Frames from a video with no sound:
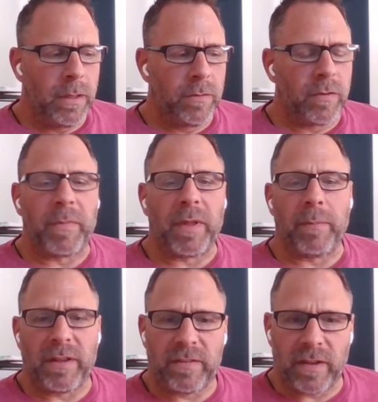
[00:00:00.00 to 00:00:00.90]
something
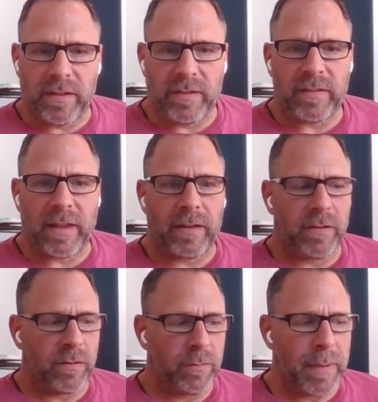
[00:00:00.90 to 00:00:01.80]
my son said.
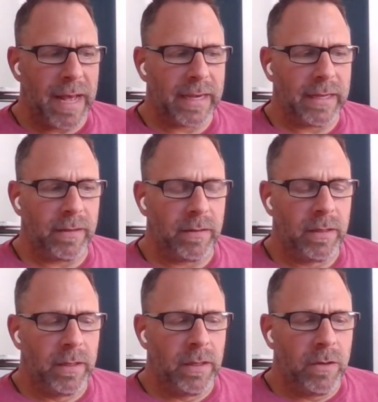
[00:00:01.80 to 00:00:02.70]
This was back in
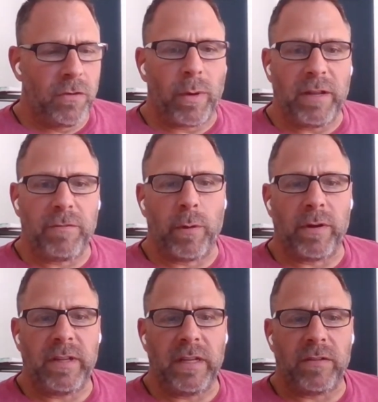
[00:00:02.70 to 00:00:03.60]

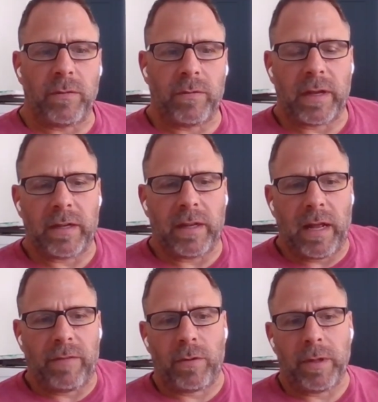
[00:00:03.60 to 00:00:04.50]
2014. So technically,
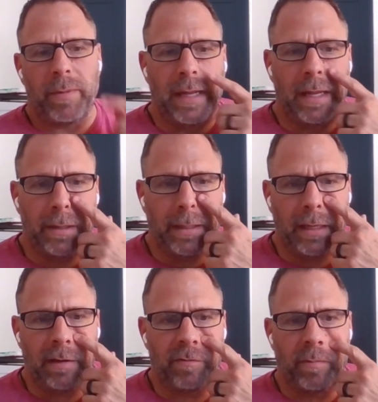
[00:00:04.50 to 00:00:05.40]
I've only been
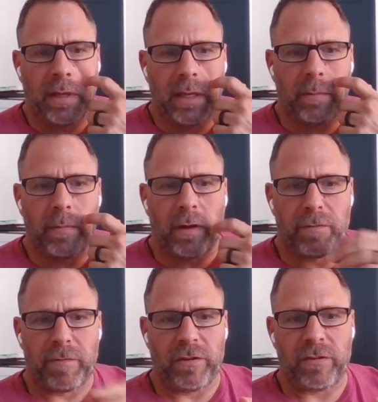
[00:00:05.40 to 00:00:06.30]
alienated from him
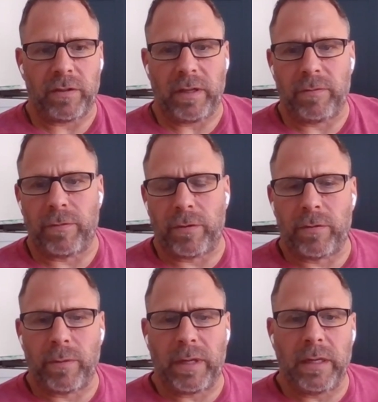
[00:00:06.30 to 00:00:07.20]
officially for
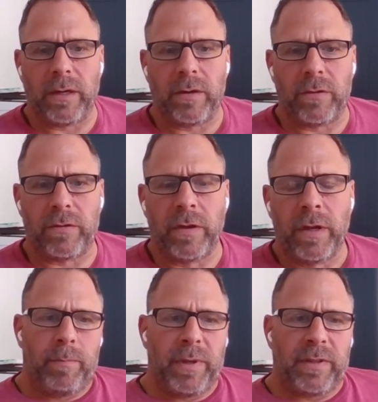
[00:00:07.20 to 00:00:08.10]
3 years,
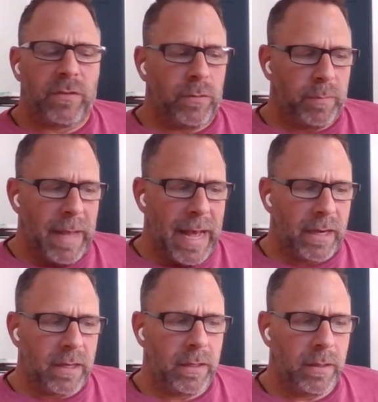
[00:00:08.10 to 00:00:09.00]
but this was
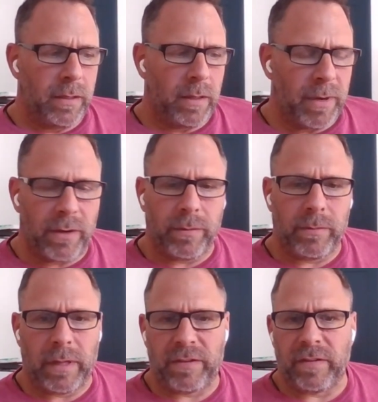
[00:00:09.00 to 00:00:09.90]
back about
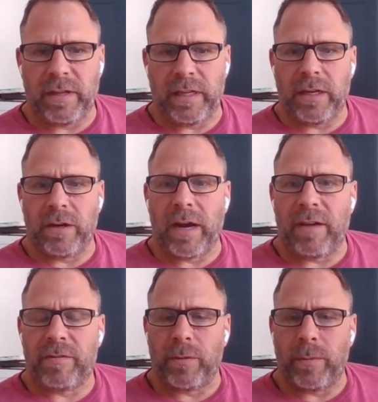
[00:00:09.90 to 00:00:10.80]
less than a year
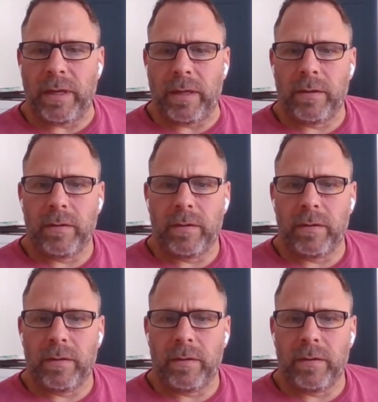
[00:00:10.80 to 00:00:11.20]
after we